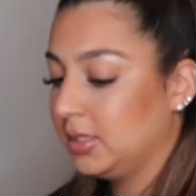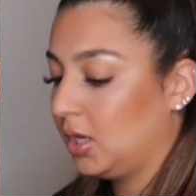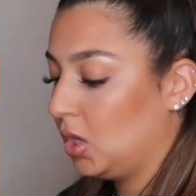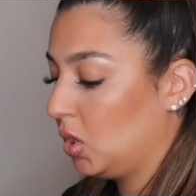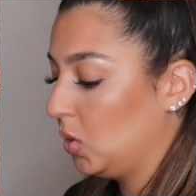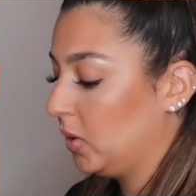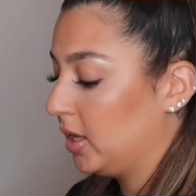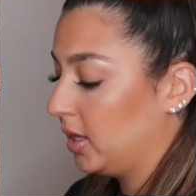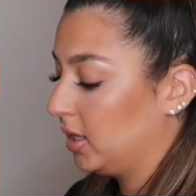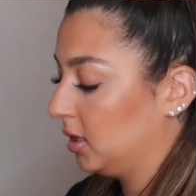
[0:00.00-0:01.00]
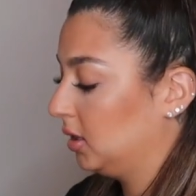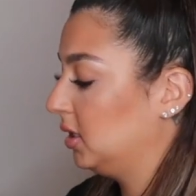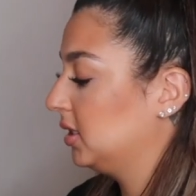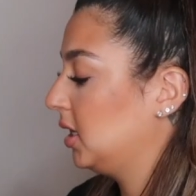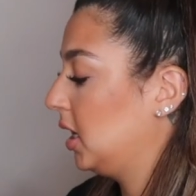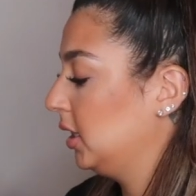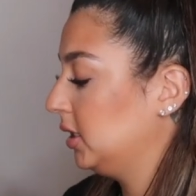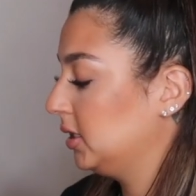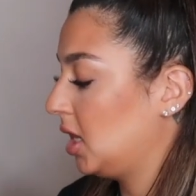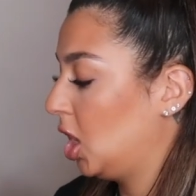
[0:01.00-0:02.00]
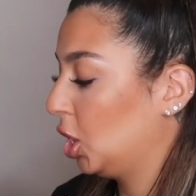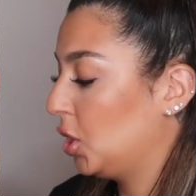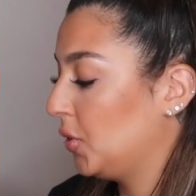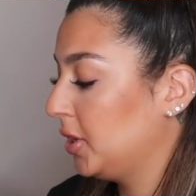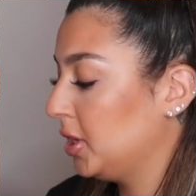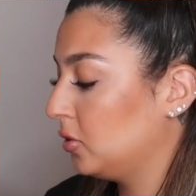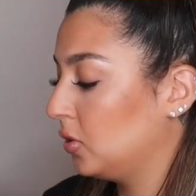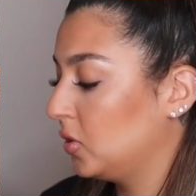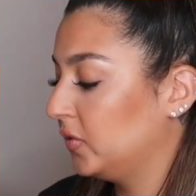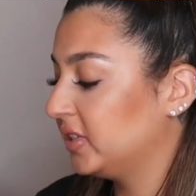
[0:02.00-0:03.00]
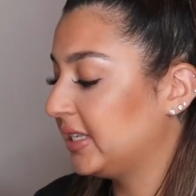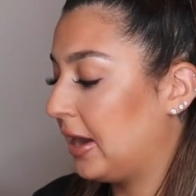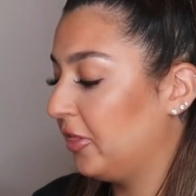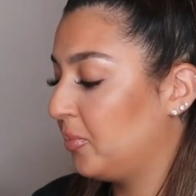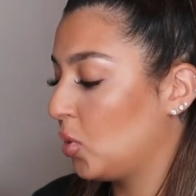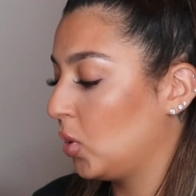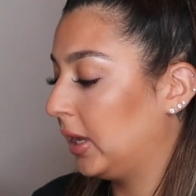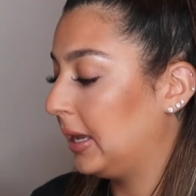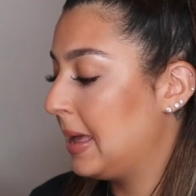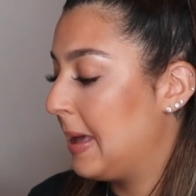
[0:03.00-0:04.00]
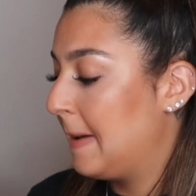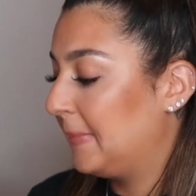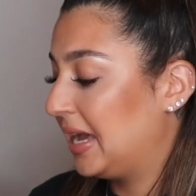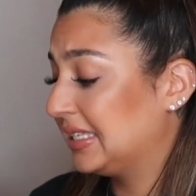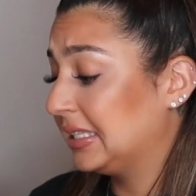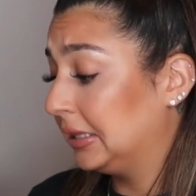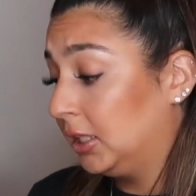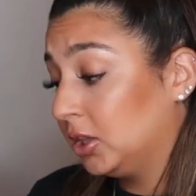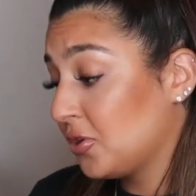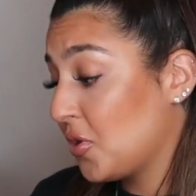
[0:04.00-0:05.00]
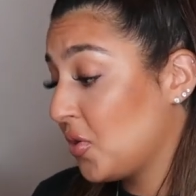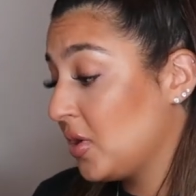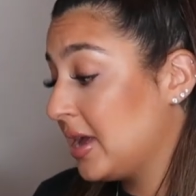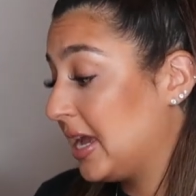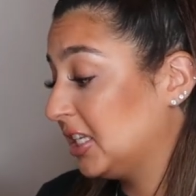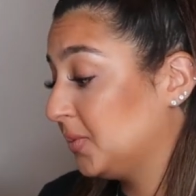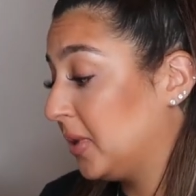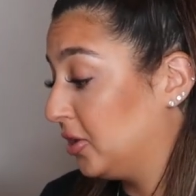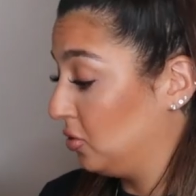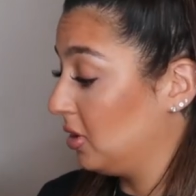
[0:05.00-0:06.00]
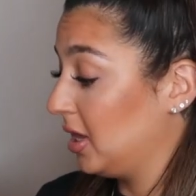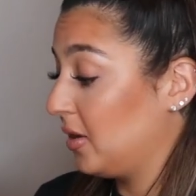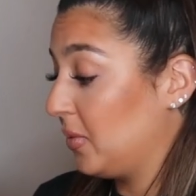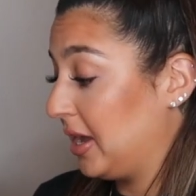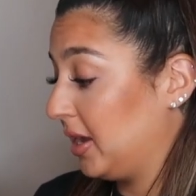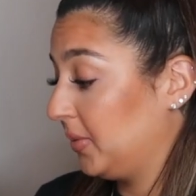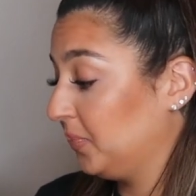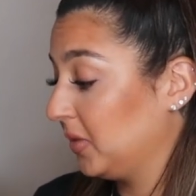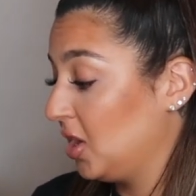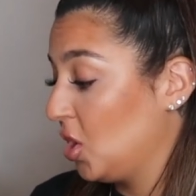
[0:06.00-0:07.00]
So these colors are Coconut Grove, South Point, Pastelito, Española Way,